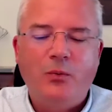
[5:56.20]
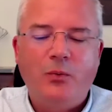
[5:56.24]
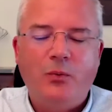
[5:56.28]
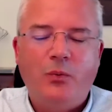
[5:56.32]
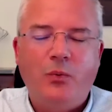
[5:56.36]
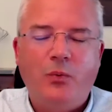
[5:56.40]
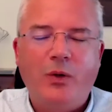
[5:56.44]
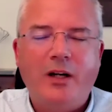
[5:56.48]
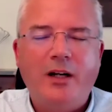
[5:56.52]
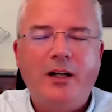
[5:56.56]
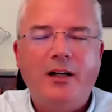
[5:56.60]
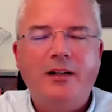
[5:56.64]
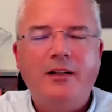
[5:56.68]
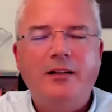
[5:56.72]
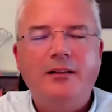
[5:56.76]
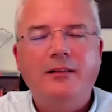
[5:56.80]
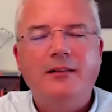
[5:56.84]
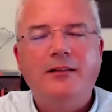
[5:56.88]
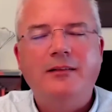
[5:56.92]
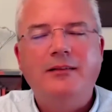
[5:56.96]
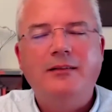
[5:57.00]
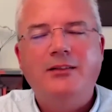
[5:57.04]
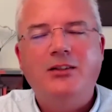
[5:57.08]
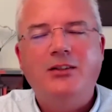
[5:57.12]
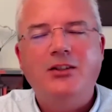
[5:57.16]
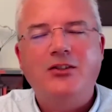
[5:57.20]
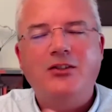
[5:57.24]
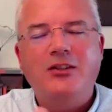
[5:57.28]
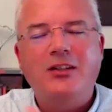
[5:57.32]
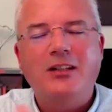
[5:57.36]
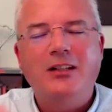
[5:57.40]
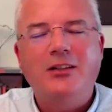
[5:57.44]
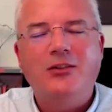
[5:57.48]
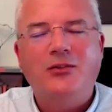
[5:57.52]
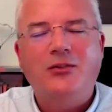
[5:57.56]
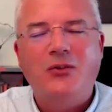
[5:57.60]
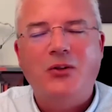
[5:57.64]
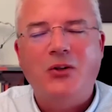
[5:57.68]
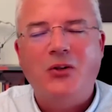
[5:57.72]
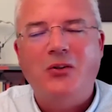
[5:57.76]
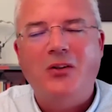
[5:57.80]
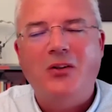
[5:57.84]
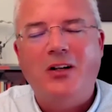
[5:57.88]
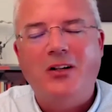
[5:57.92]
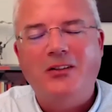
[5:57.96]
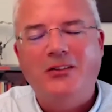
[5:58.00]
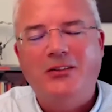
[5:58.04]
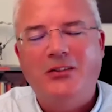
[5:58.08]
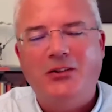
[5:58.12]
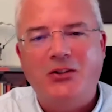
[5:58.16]
where the genius role
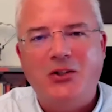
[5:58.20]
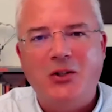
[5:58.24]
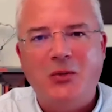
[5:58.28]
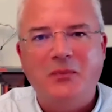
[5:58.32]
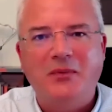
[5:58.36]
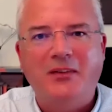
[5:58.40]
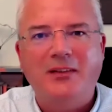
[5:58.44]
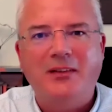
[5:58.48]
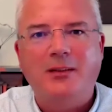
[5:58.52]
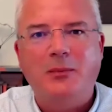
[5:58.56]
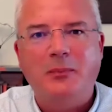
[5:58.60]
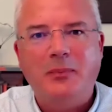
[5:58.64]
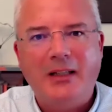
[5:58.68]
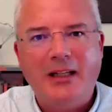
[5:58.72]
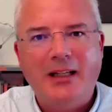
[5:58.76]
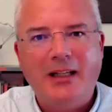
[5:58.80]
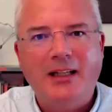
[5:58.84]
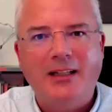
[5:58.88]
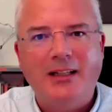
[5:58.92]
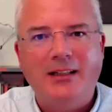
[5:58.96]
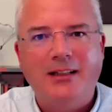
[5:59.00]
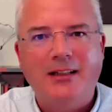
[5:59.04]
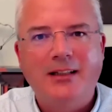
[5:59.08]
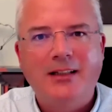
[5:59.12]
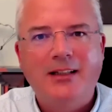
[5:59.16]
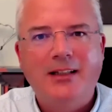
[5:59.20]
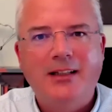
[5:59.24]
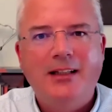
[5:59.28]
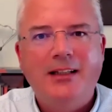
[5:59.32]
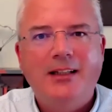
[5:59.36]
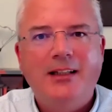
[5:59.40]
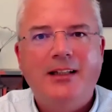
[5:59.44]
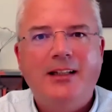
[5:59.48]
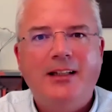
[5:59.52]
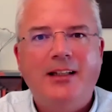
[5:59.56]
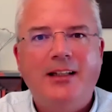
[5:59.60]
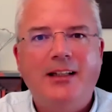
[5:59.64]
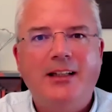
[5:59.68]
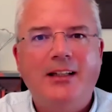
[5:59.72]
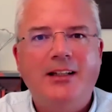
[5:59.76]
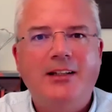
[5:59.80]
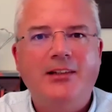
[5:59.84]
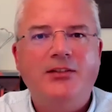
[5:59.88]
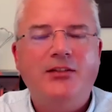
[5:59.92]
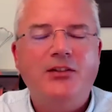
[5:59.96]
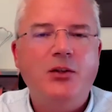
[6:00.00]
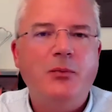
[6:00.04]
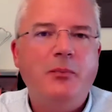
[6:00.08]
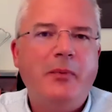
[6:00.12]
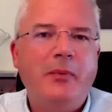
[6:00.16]
also comes into play
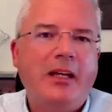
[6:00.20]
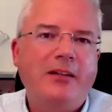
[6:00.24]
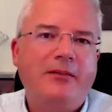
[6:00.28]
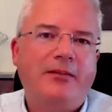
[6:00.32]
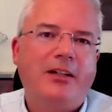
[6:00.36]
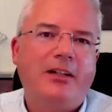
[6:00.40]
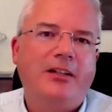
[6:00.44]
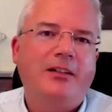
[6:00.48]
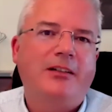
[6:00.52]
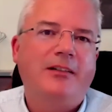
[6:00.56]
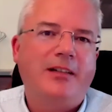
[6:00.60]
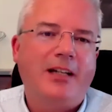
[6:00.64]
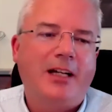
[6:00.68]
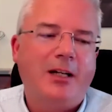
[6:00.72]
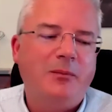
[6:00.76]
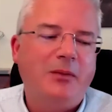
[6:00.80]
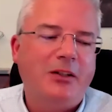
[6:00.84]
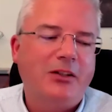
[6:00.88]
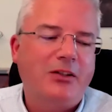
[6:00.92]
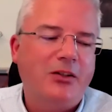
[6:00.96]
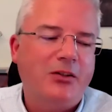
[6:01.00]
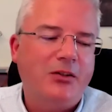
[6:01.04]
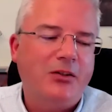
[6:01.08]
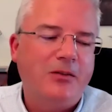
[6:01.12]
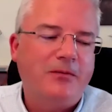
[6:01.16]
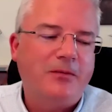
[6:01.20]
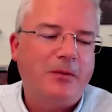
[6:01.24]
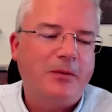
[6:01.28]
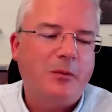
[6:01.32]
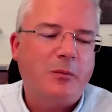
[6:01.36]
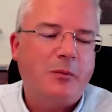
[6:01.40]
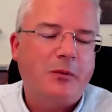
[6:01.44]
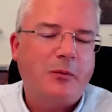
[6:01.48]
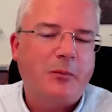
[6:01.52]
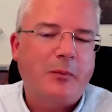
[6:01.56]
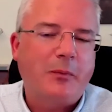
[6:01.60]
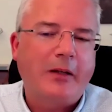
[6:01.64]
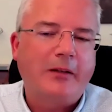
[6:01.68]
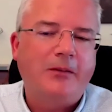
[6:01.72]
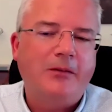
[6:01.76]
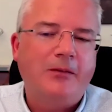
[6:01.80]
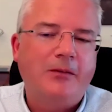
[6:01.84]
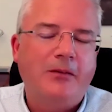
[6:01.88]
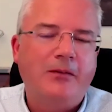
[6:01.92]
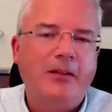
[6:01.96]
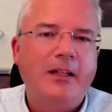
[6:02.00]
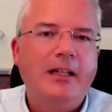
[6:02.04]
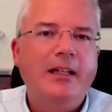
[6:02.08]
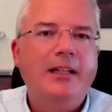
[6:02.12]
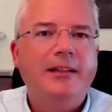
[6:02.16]
is, you may have heard the term, Nicole, from the perspective
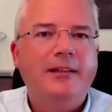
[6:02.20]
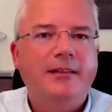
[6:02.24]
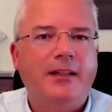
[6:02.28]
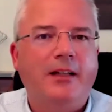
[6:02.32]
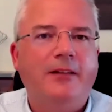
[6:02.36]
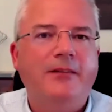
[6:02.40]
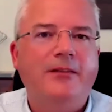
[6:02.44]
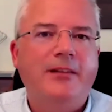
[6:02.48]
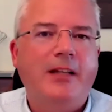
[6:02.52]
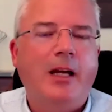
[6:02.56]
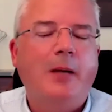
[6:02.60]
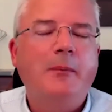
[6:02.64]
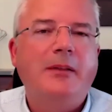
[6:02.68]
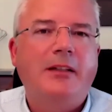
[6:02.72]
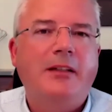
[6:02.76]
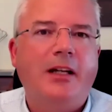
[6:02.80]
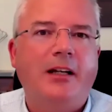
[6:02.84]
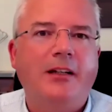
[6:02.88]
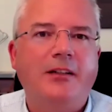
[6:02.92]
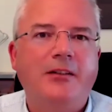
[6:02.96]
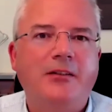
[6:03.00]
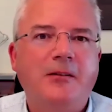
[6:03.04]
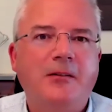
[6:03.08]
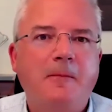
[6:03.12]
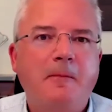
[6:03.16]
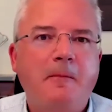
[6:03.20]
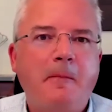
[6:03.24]
of self-sabotage.